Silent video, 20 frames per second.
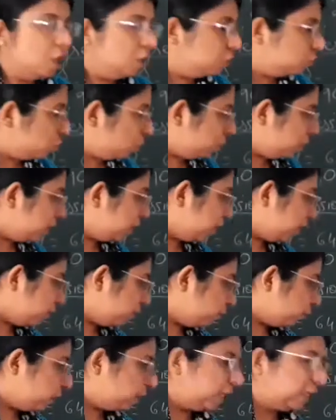So be
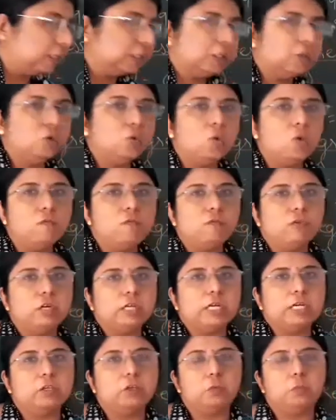careful that you don't
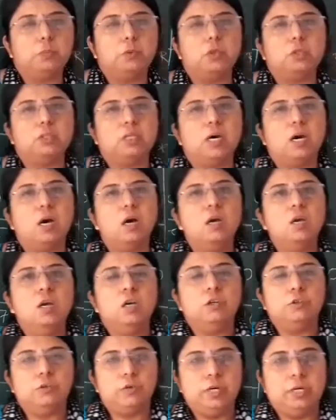forget to put the
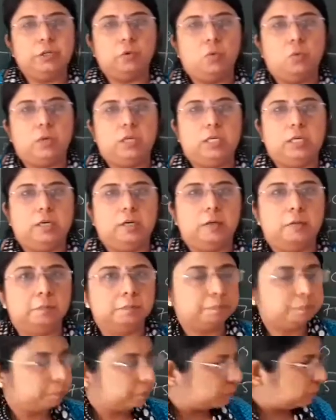unit over here.
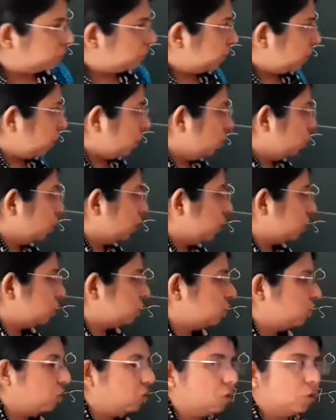Okay,
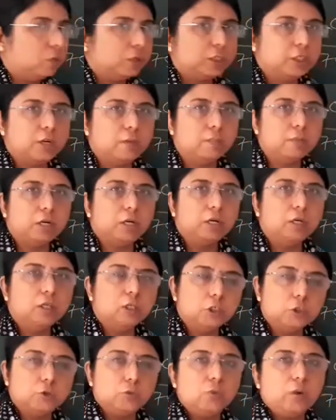so question number
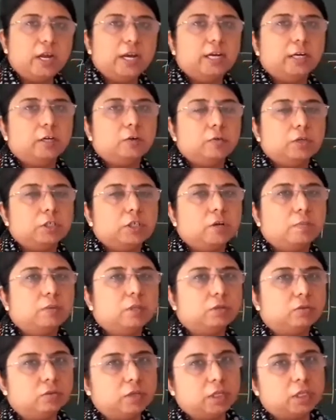2 and question
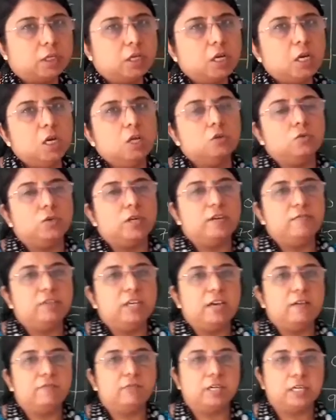number 3 today we
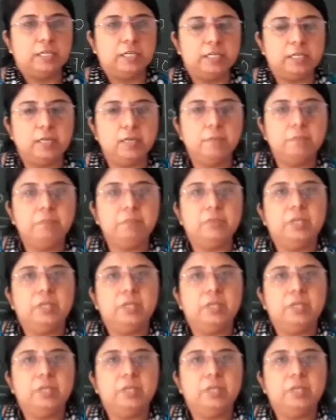have cleared.